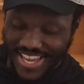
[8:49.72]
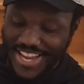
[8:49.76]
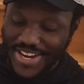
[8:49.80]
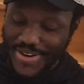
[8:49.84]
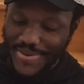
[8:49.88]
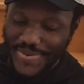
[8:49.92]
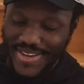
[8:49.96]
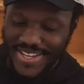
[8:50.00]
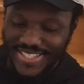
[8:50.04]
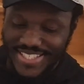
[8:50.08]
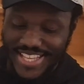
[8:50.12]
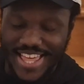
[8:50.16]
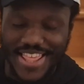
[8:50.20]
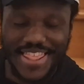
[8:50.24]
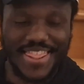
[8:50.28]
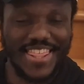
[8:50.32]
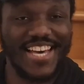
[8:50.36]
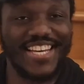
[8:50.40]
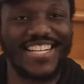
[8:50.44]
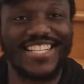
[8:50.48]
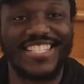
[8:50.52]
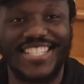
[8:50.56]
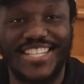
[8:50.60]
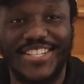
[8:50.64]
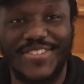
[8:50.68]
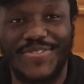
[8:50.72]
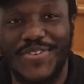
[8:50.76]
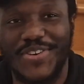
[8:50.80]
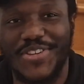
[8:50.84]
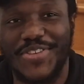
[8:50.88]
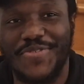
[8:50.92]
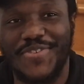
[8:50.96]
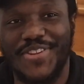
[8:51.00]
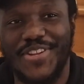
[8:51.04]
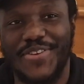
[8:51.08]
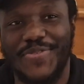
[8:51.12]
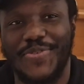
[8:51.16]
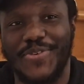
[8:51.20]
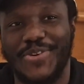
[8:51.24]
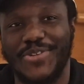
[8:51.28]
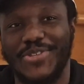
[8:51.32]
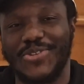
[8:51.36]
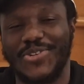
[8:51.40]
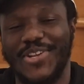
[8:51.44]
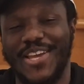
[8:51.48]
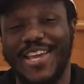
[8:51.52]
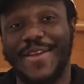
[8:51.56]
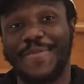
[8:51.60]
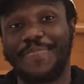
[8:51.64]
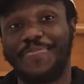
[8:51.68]
Anyways, that is it for the video for
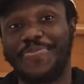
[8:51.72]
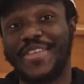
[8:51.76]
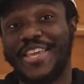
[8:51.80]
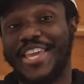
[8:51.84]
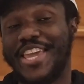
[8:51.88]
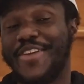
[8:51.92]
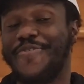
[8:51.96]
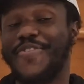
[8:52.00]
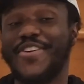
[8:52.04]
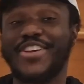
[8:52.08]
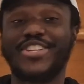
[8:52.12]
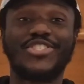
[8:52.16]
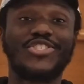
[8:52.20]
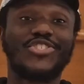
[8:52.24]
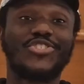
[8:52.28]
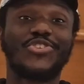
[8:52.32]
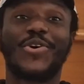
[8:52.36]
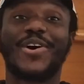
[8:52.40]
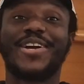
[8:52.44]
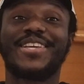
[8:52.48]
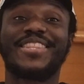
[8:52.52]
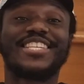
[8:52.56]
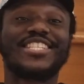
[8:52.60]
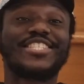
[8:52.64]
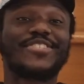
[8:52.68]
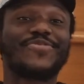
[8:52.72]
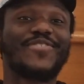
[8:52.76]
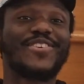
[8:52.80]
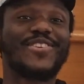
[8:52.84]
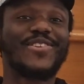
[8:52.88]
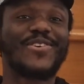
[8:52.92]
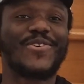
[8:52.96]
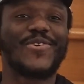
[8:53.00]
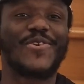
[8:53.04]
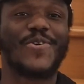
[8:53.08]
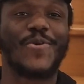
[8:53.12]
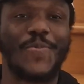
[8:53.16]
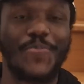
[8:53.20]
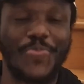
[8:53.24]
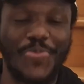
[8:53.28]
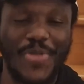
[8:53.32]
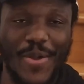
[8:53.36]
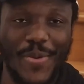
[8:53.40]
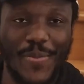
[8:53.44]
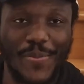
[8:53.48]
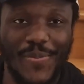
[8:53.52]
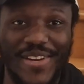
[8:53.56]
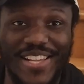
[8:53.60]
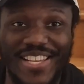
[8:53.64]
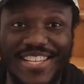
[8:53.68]
today. If you enjoyed this video,
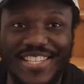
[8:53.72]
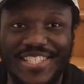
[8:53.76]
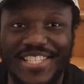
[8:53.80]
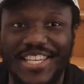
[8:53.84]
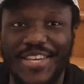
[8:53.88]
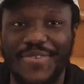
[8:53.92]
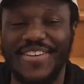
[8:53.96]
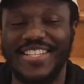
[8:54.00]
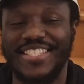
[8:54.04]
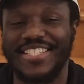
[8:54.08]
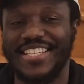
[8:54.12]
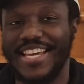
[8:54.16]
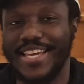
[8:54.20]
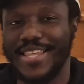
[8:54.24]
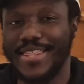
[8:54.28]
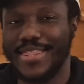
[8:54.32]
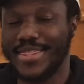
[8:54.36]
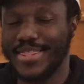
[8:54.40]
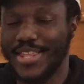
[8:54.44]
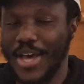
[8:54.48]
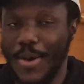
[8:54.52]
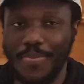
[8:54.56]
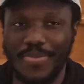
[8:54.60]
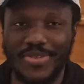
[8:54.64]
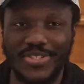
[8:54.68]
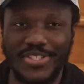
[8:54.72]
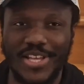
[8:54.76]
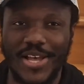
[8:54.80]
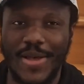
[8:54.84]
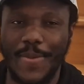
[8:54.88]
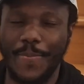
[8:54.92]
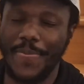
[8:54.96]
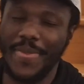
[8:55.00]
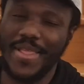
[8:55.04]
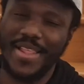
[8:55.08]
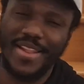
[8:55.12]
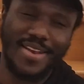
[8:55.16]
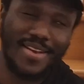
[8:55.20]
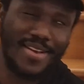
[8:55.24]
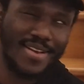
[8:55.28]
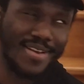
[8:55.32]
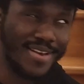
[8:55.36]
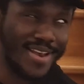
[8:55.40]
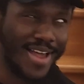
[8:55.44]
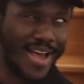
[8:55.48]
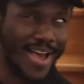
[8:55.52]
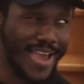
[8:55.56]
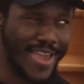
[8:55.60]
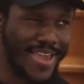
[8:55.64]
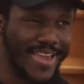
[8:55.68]
please give it a thumbs up,
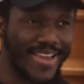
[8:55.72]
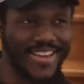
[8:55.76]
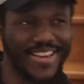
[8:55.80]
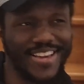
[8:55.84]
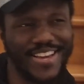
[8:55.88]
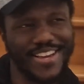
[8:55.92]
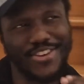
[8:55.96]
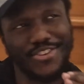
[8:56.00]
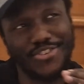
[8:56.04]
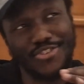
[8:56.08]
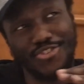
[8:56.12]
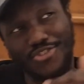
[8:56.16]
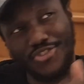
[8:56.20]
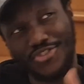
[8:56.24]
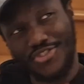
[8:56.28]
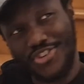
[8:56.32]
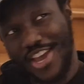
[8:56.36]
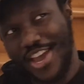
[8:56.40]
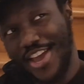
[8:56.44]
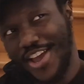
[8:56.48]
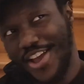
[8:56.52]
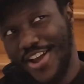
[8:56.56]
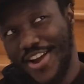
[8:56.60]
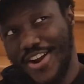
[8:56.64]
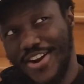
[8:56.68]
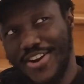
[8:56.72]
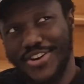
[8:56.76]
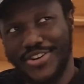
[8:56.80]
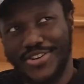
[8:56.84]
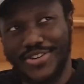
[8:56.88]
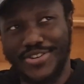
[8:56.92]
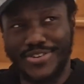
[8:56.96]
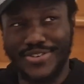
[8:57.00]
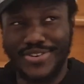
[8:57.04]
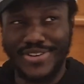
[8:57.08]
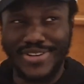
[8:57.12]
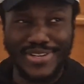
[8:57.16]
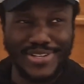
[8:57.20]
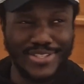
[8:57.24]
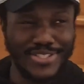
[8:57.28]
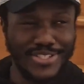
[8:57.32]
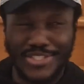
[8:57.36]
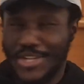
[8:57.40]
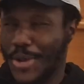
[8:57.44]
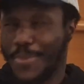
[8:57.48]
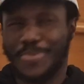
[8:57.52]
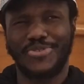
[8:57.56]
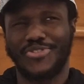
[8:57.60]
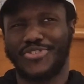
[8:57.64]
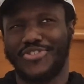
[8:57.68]
like, share,
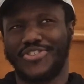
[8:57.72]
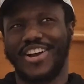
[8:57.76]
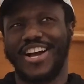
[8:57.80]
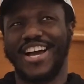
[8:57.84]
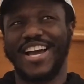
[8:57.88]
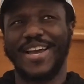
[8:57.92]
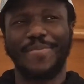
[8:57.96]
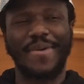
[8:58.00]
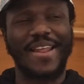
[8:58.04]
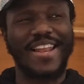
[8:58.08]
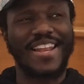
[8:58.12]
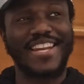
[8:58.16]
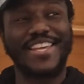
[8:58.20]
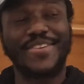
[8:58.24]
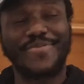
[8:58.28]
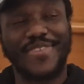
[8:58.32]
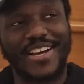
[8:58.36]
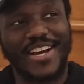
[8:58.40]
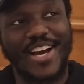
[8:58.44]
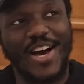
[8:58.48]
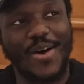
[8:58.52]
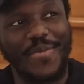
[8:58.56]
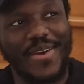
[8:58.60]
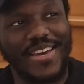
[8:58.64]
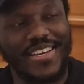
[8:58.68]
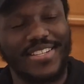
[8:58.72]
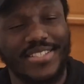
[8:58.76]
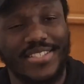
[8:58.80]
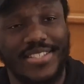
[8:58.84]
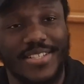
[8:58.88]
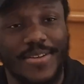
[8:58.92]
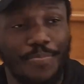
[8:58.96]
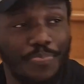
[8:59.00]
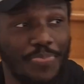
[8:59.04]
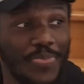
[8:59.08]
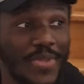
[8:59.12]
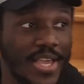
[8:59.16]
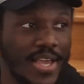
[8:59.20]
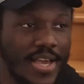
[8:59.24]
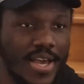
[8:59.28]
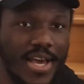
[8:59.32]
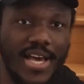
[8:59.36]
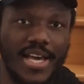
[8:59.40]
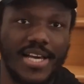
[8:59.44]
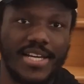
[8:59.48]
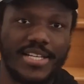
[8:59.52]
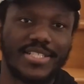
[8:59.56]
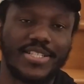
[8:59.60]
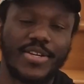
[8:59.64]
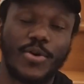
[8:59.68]
subscribe, leave a comment.
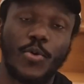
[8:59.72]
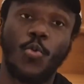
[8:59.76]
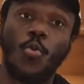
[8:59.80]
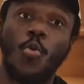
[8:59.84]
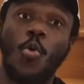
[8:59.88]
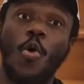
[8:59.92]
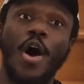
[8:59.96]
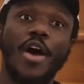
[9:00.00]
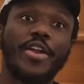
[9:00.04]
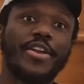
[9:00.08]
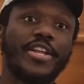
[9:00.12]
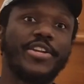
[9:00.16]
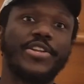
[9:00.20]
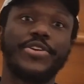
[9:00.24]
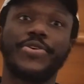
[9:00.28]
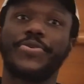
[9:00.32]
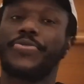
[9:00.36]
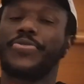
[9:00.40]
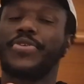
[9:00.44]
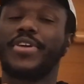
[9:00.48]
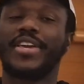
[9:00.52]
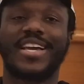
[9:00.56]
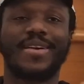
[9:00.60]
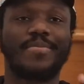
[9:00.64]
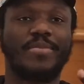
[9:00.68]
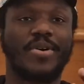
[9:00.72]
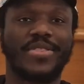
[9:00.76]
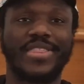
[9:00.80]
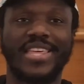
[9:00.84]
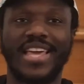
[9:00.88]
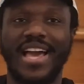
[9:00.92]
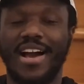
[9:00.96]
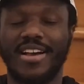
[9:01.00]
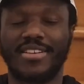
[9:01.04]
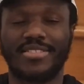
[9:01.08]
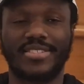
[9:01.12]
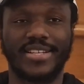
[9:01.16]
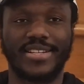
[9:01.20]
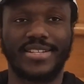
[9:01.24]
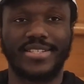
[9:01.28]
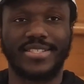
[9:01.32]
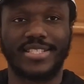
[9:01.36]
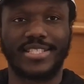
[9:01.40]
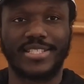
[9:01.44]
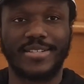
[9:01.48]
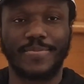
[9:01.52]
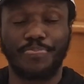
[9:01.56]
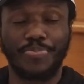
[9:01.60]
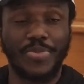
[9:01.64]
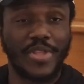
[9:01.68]
And what did you think about the
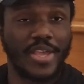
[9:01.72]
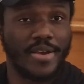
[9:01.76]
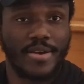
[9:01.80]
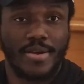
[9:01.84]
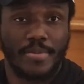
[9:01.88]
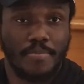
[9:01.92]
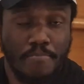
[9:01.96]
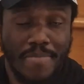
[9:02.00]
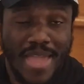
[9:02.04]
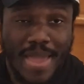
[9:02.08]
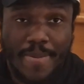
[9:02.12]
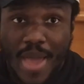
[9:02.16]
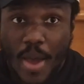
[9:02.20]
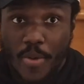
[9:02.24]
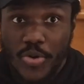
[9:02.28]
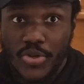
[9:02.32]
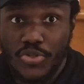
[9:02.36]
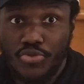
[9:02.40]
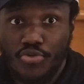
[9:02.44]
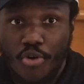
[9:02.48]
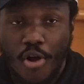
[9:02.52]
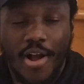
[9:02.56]
accents? Maybe I was